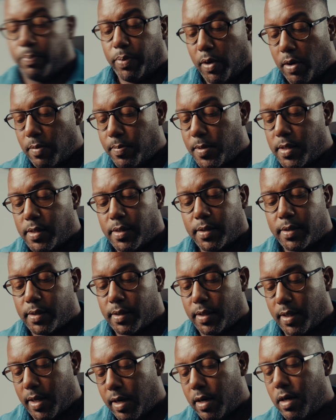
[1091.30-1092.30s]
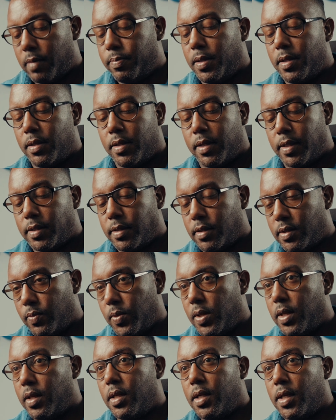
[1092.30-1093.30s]
plumbers, carpenters,
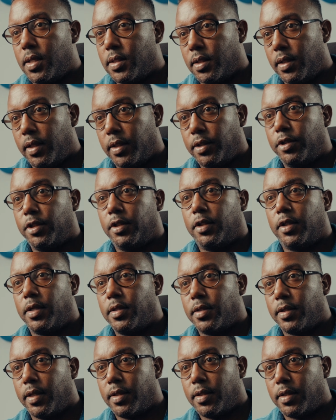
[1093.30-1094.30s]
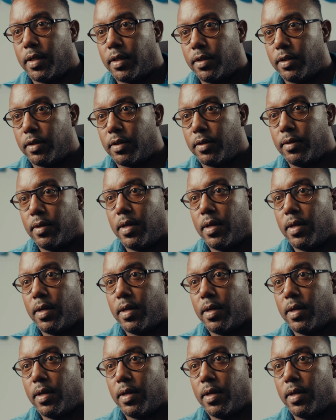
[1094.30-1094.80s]
welders, electricians, etc.